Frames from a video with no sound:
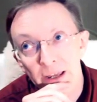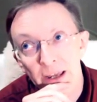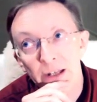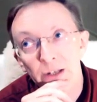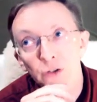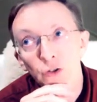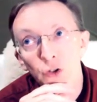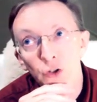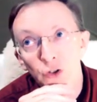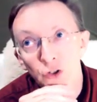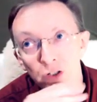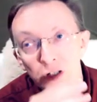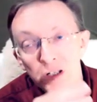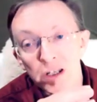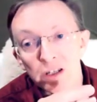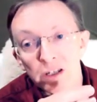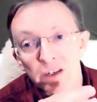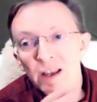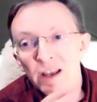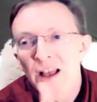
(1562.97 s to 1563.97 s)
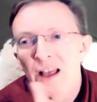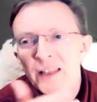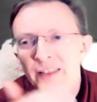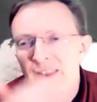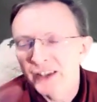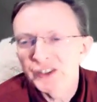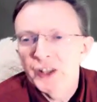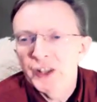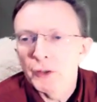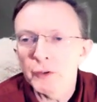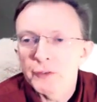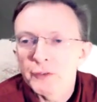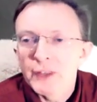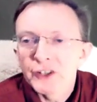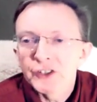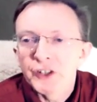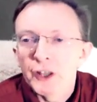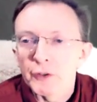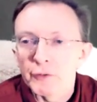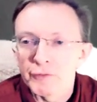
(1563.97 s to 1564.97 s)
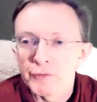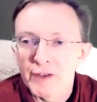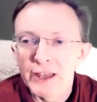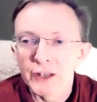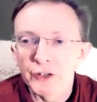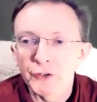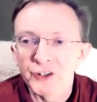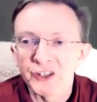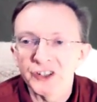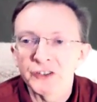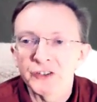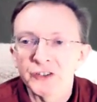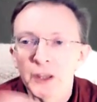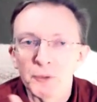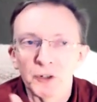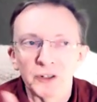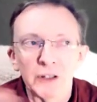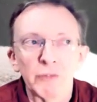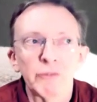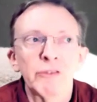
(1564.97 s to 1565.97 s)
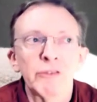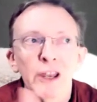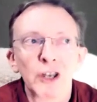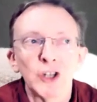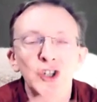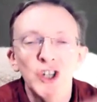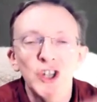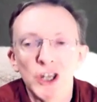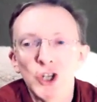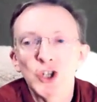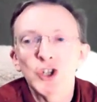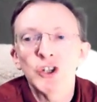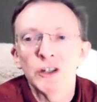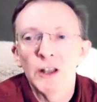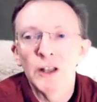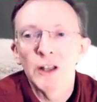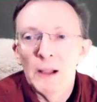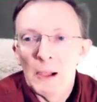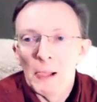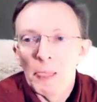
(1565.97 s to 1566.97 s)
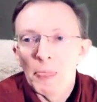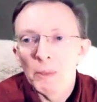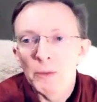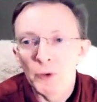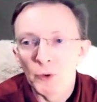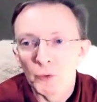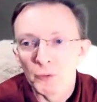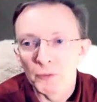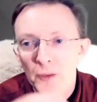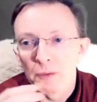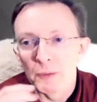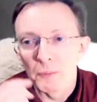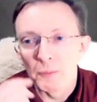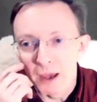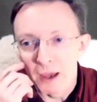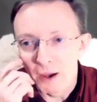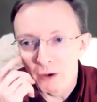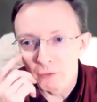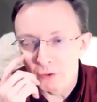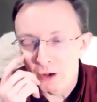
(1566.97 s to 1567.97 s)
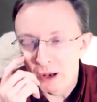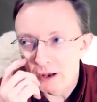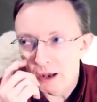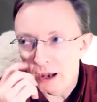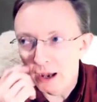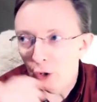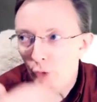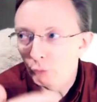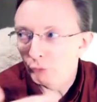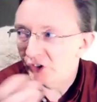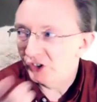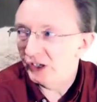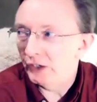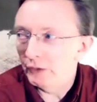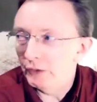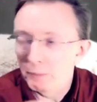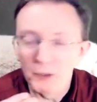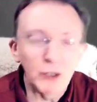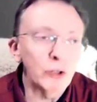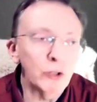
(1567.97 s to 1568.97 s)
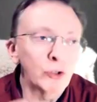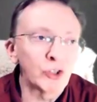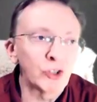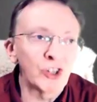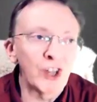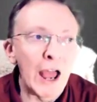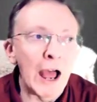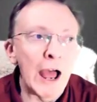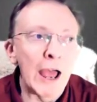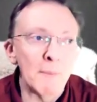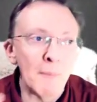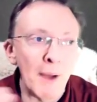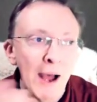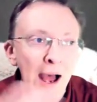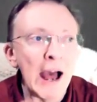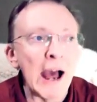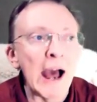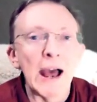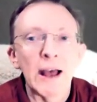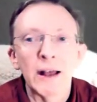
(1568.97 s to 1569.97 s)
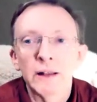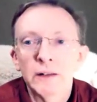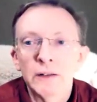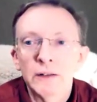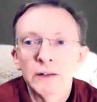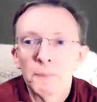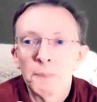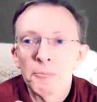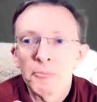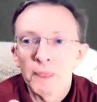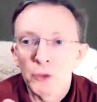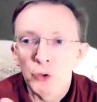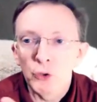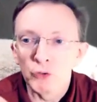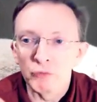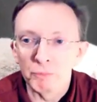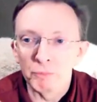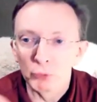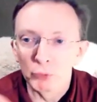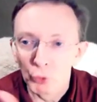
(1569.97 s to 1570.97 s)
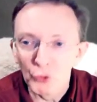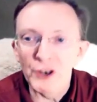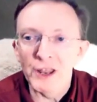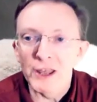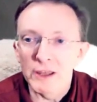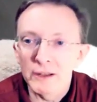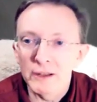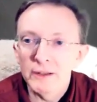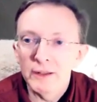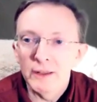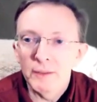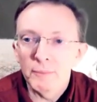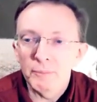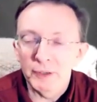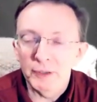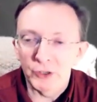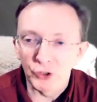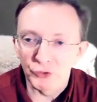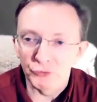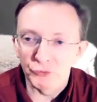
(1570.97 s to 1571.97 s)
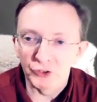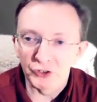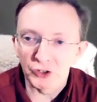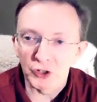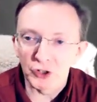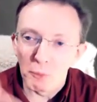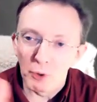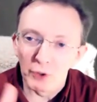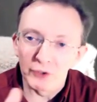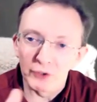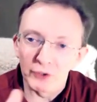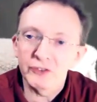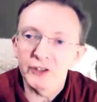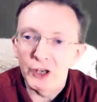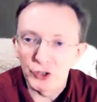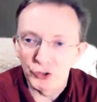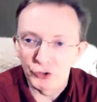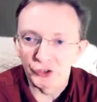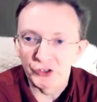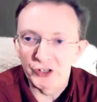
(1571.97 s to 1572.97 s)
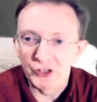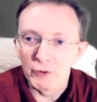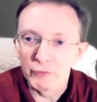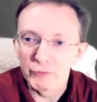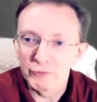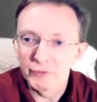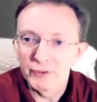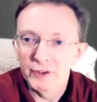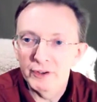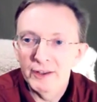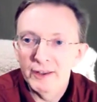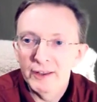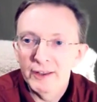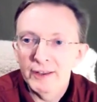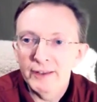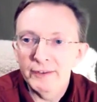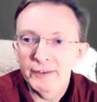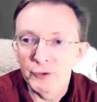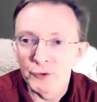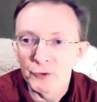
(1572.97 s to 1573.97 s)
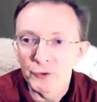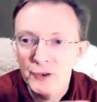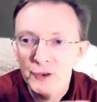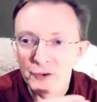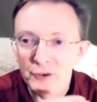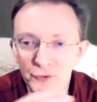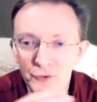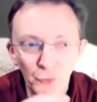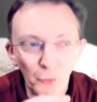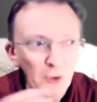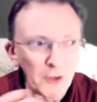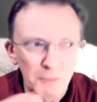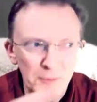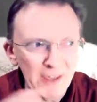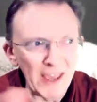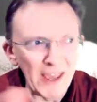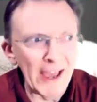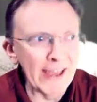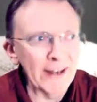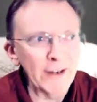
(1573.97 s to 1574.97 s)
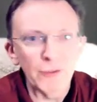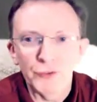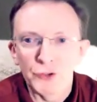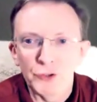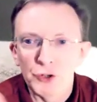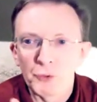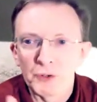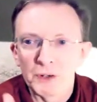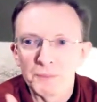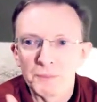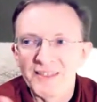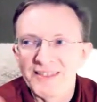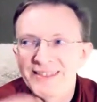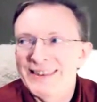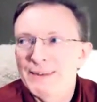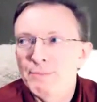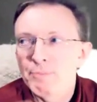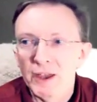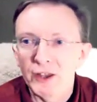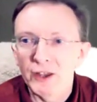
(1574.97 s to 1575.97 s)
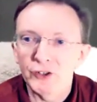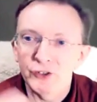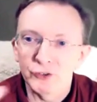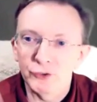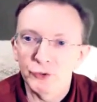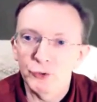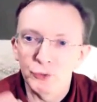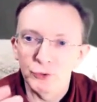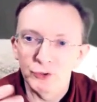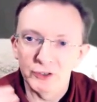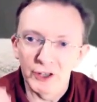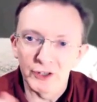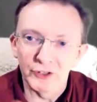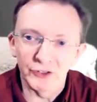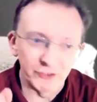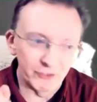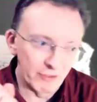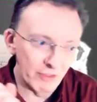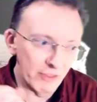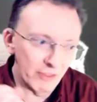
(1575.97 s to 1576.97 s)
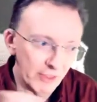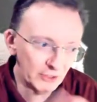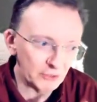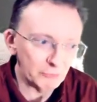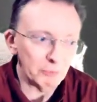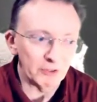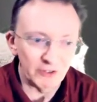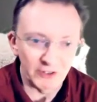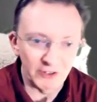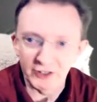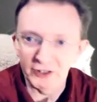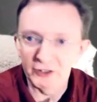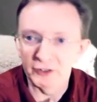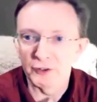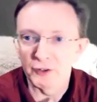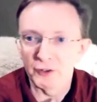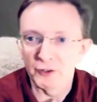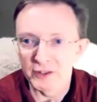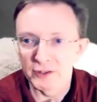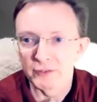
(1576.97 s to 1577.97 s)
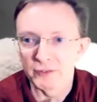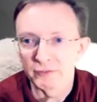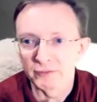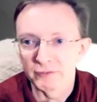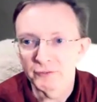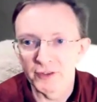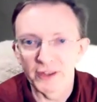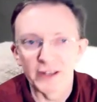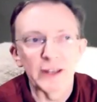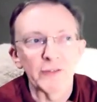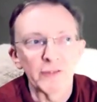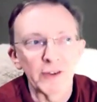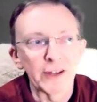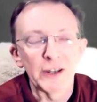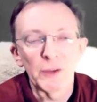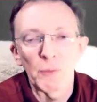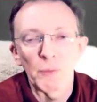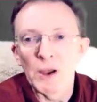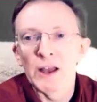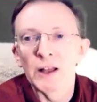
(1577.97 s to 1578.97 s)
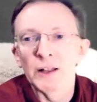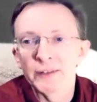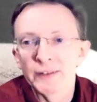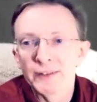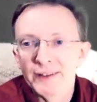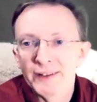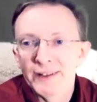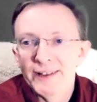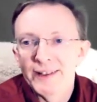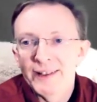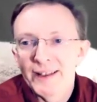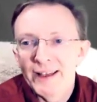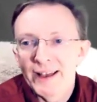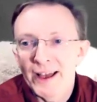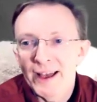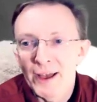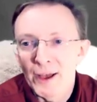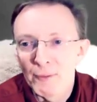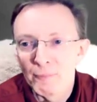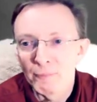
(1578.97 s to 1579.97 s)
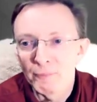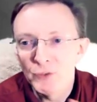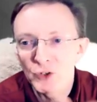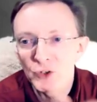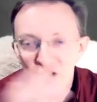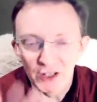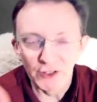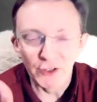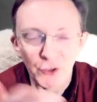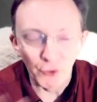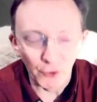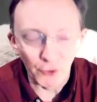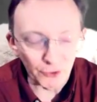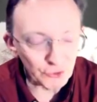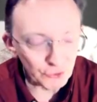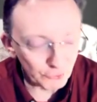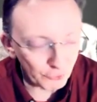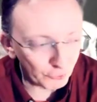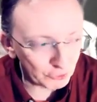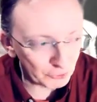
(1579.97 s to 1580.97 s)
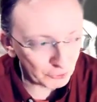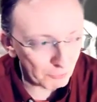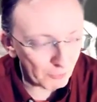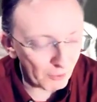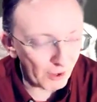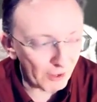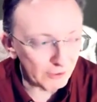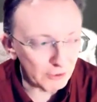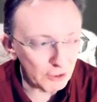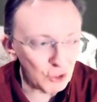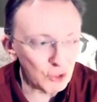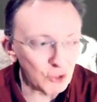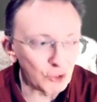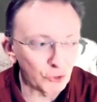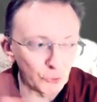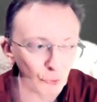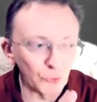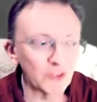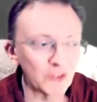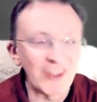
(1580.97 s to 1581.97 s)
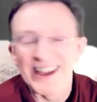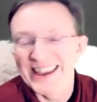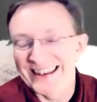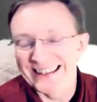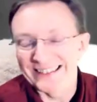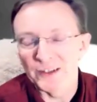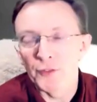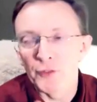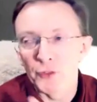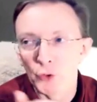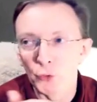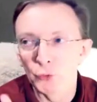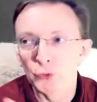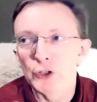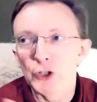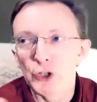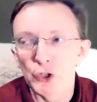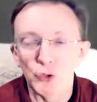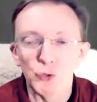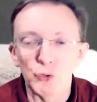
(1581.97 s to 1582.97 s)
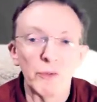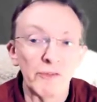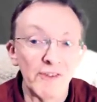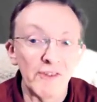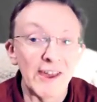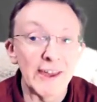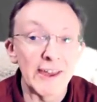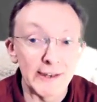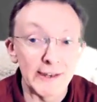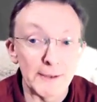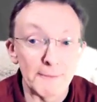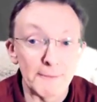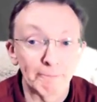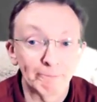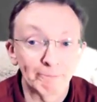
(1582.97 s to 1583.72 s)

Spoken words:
end, unique. That's the other factor, isn't it? The differentiation. I always say the minute you say I'm you've blown it, because you've just commoditized yourself. You don't want to be anything. You want to be the person who does this particular thing very, very well. Shelley Jorgensen talks about a niche so tight that only you fit in it.